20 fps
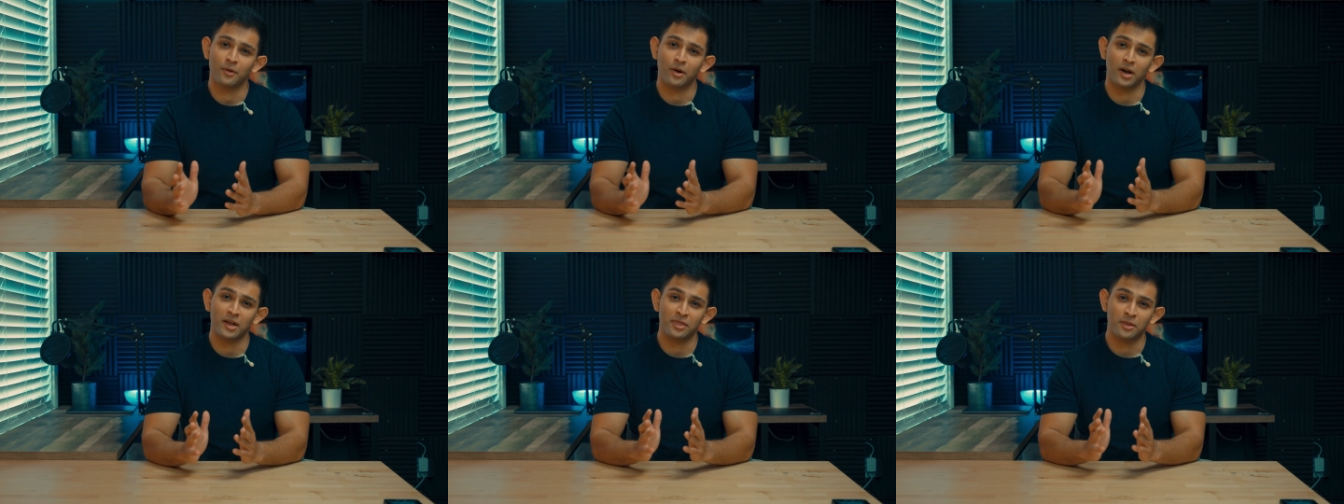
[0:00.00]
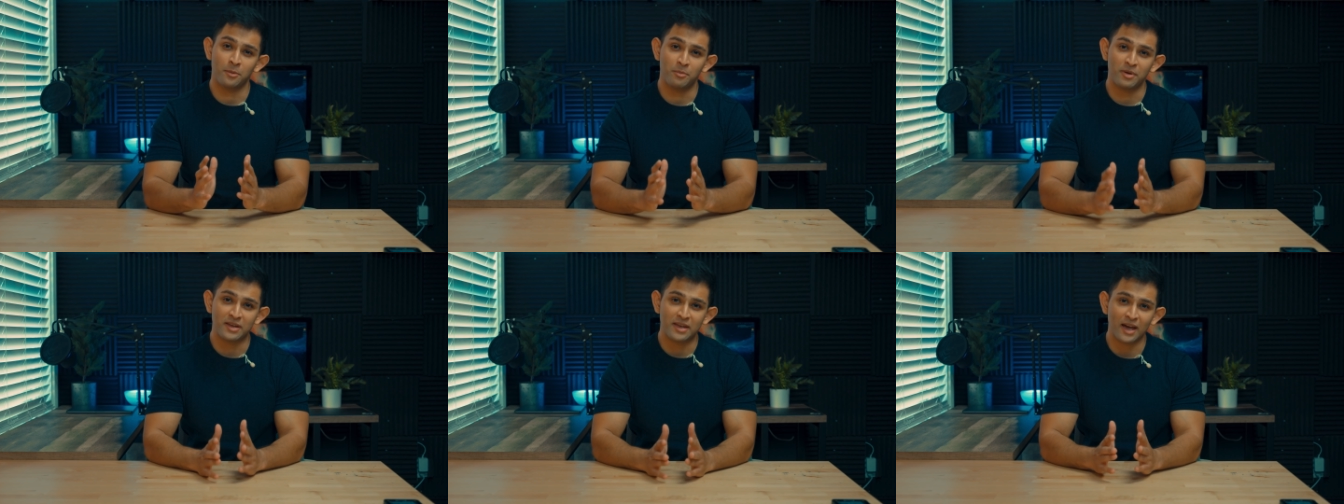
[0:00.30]
In
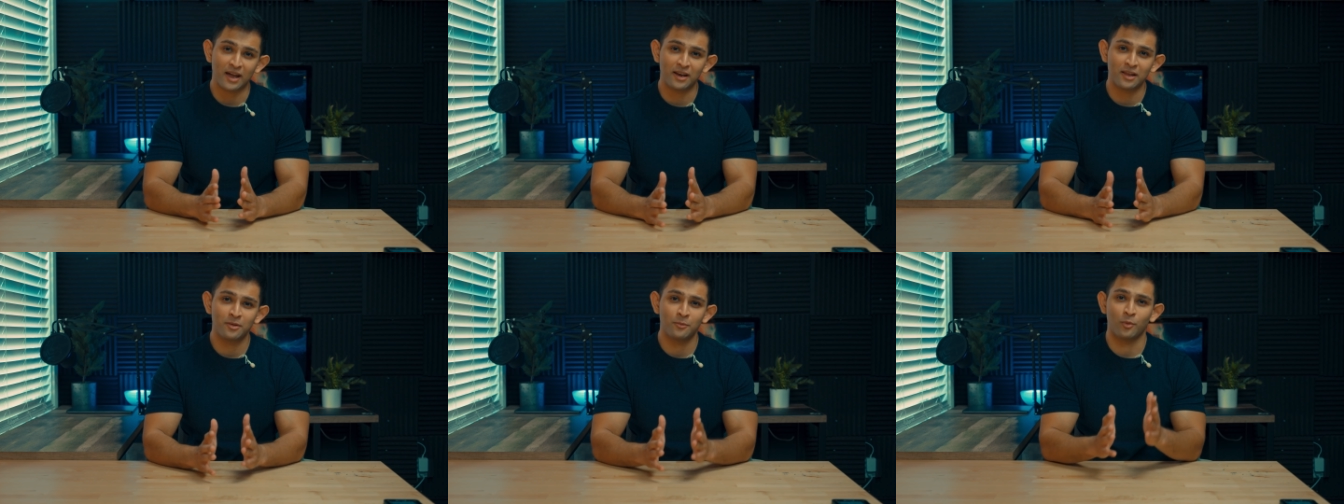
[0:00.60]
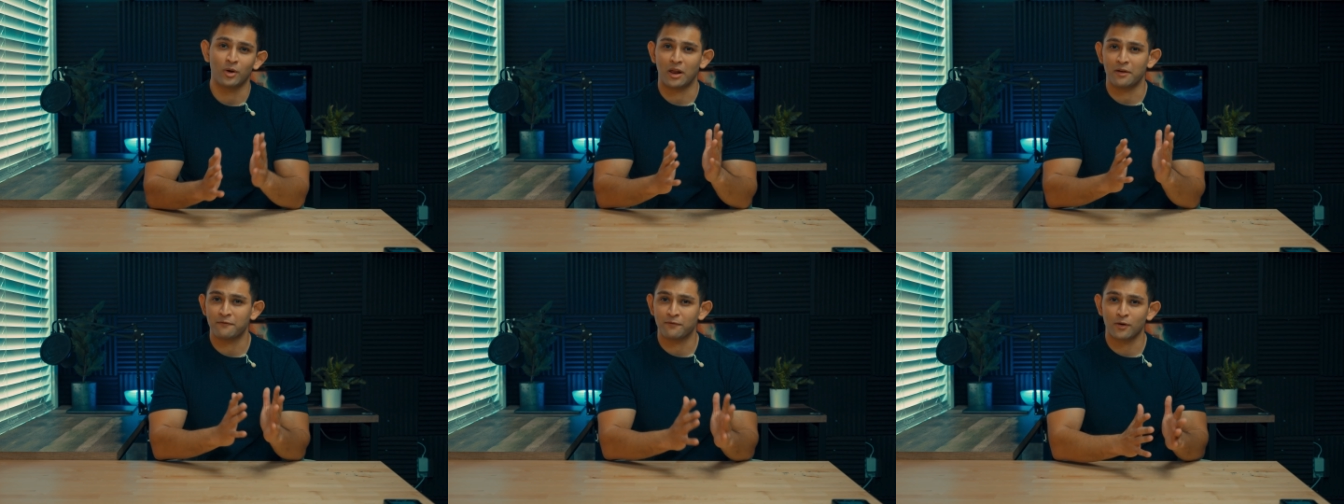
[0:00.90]
the beginning,
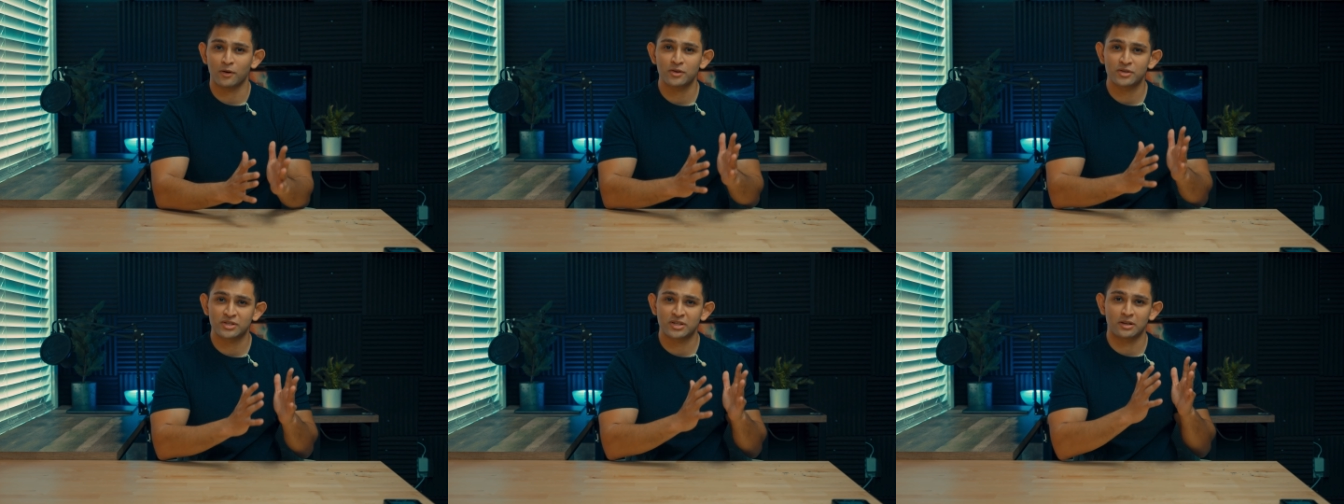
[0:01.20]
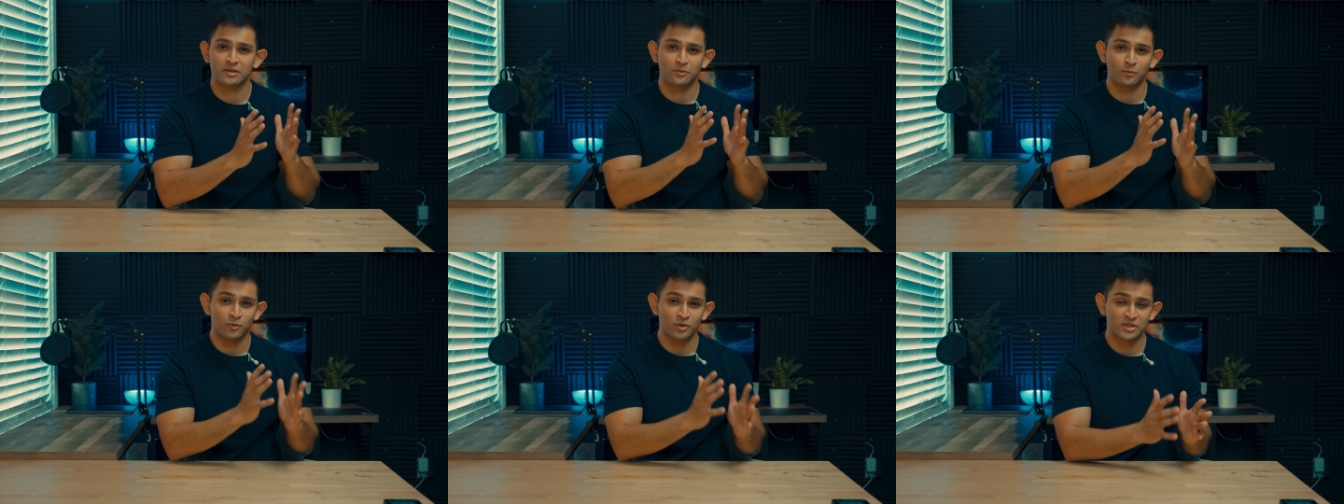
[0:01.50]
when I
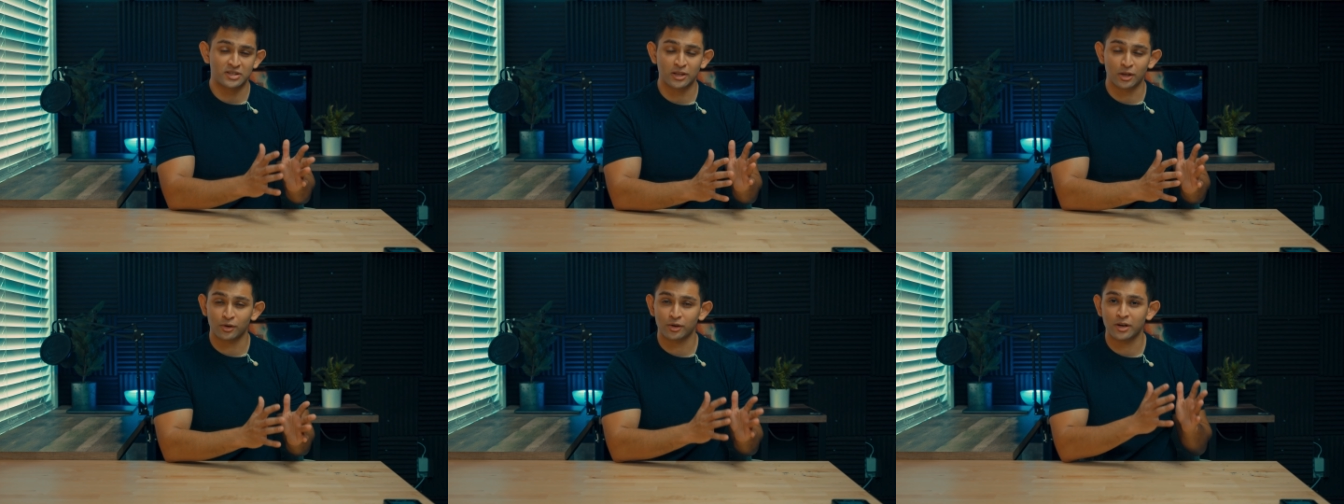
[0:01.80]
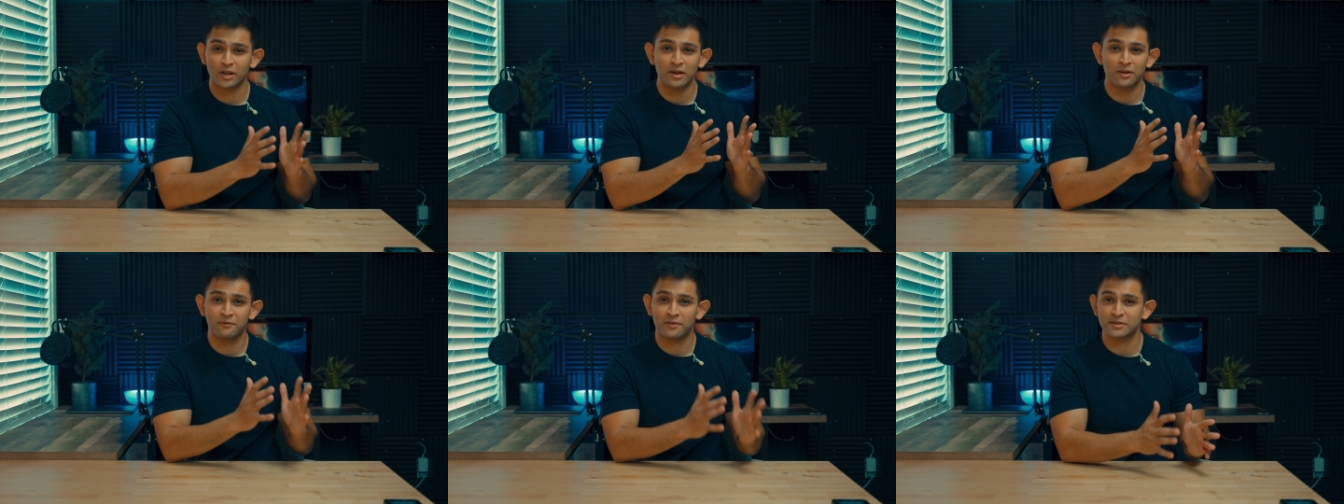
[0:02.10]
first was
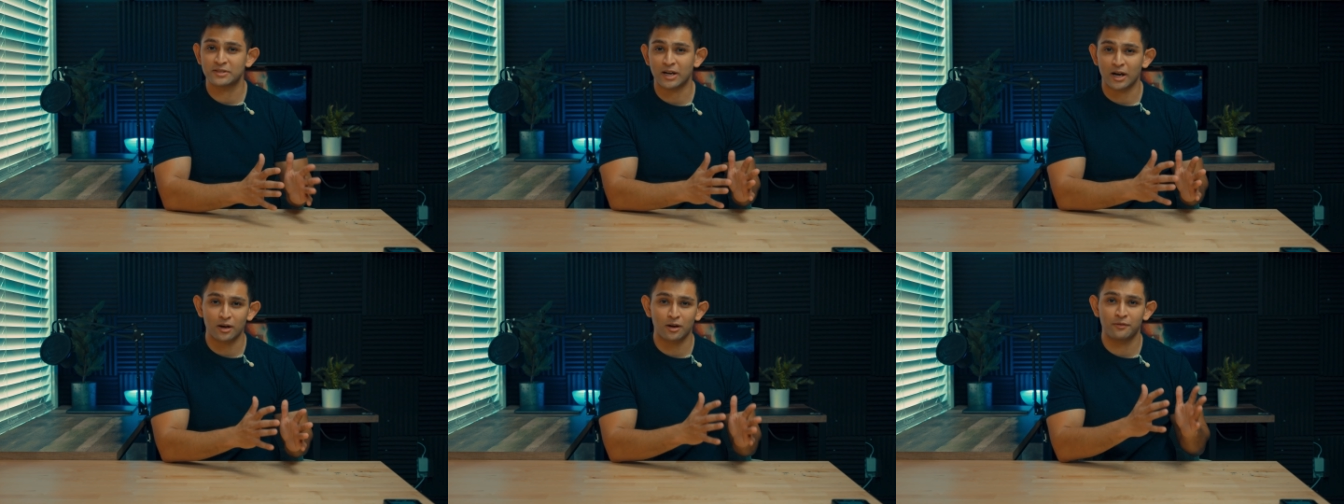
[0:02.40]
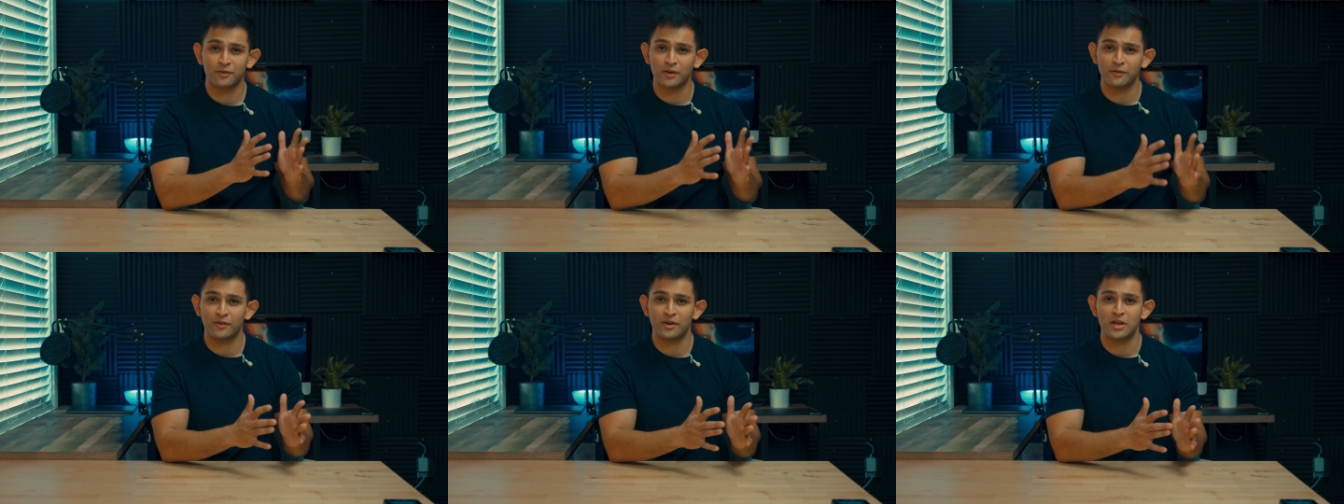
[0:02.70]
learning
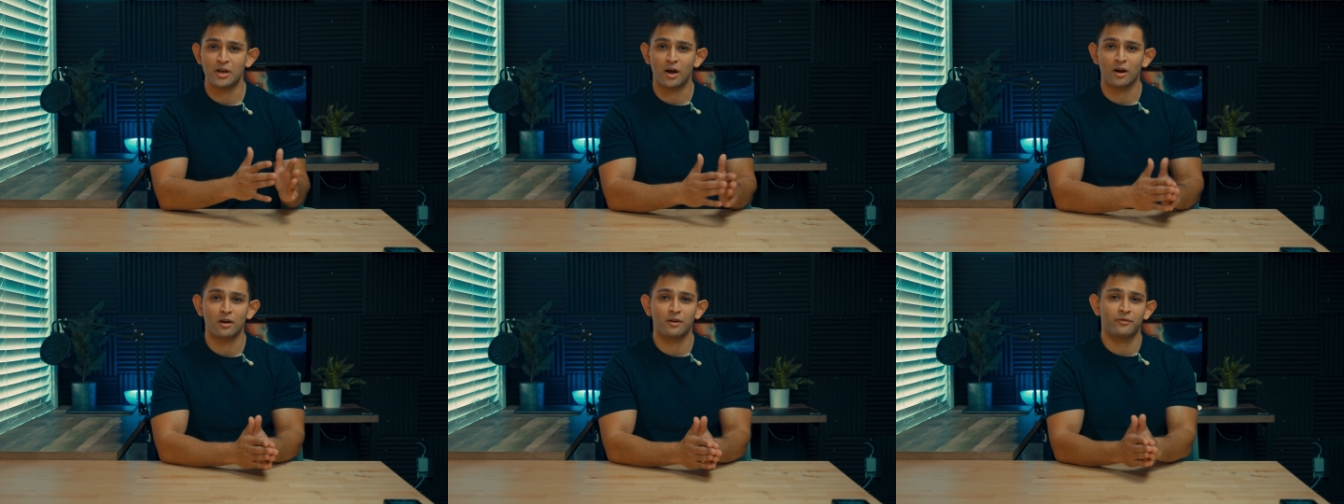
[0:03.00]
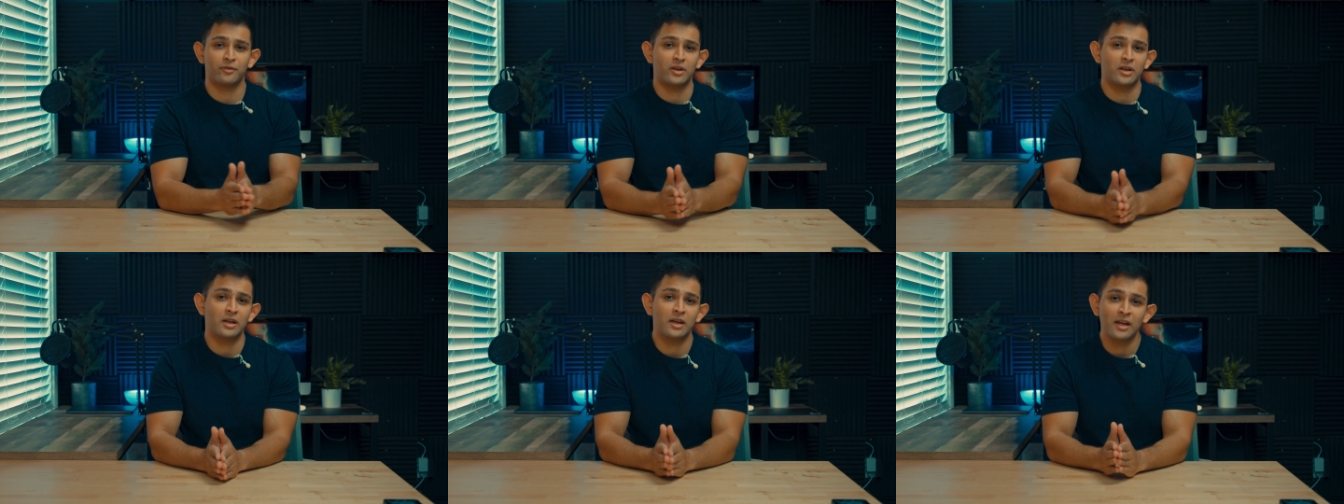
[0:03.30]
photography and
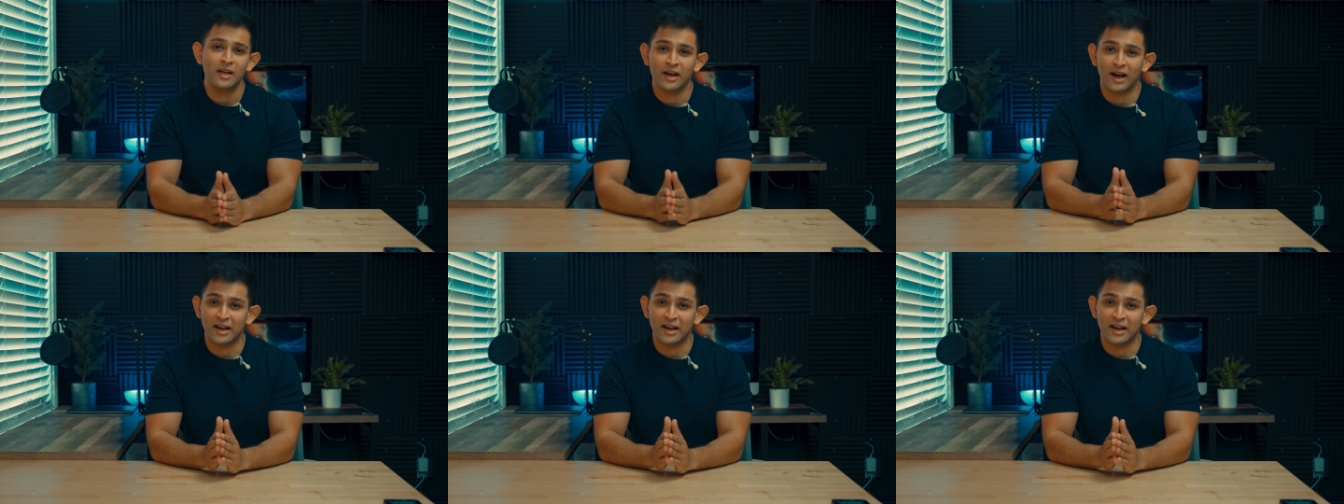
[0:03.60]
videography,